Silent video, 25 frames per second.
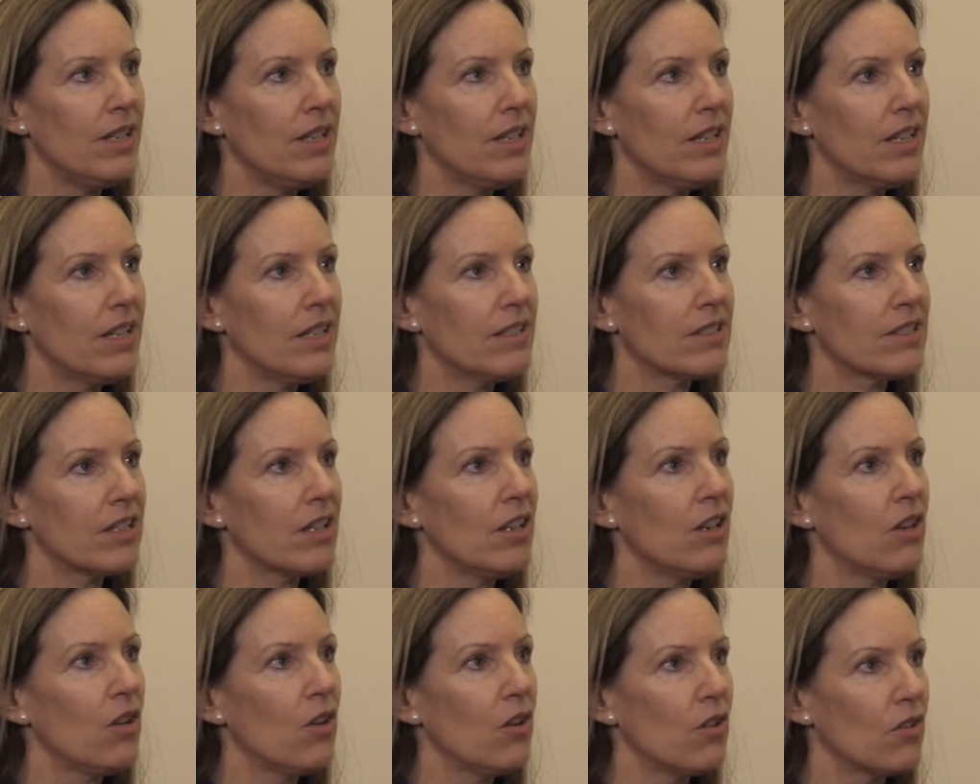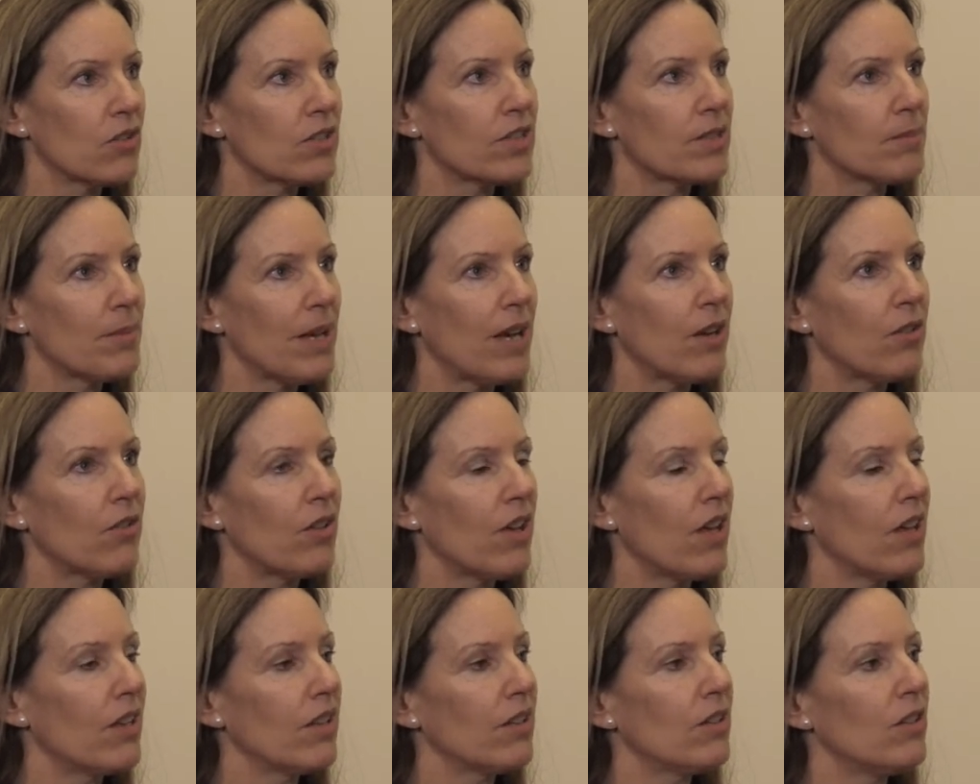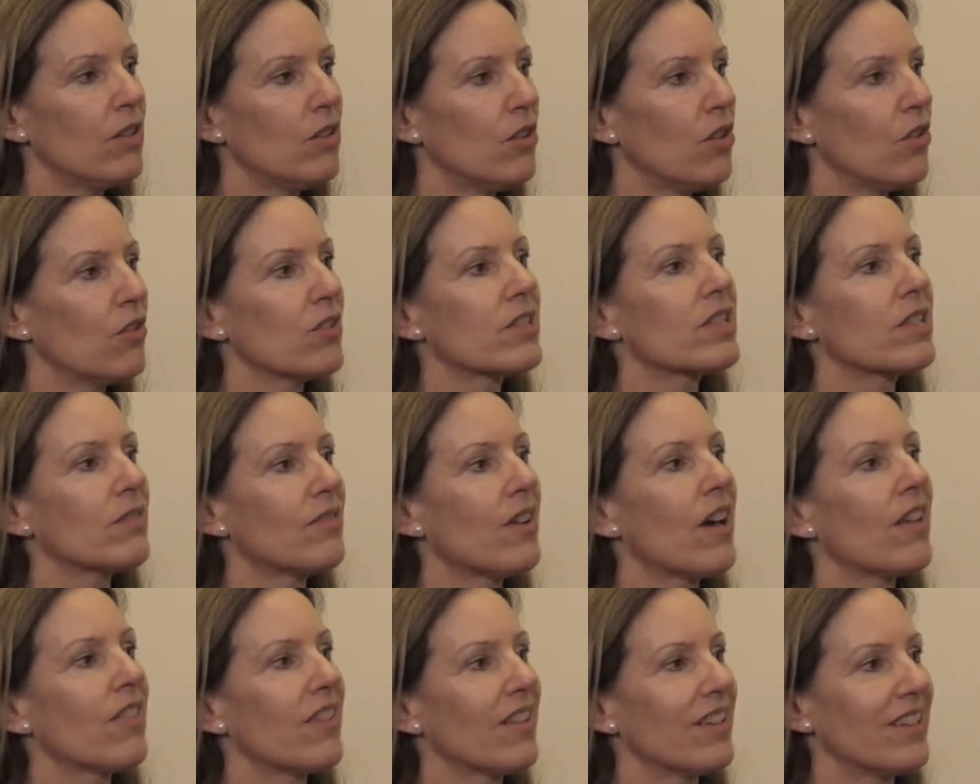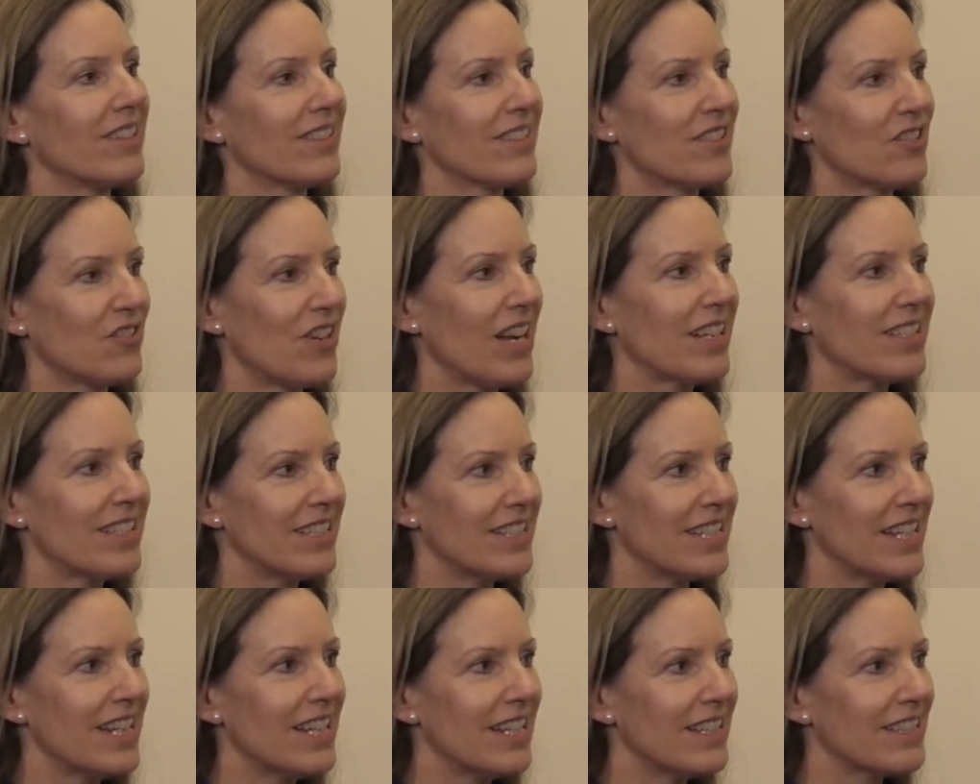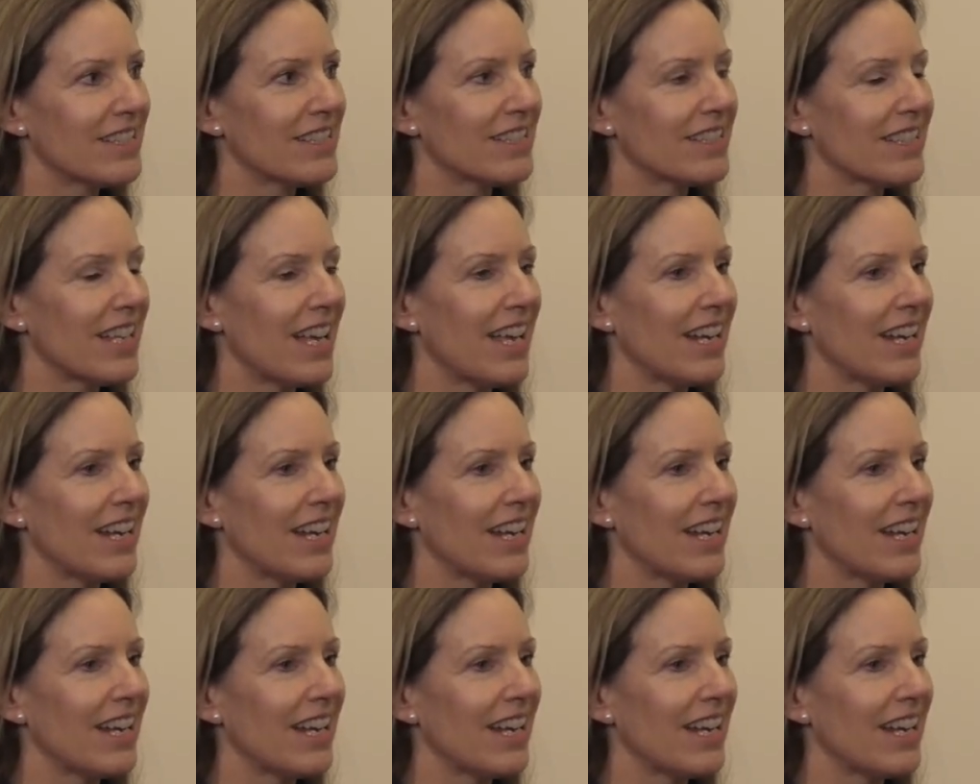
learned a lot about lots of other strategies.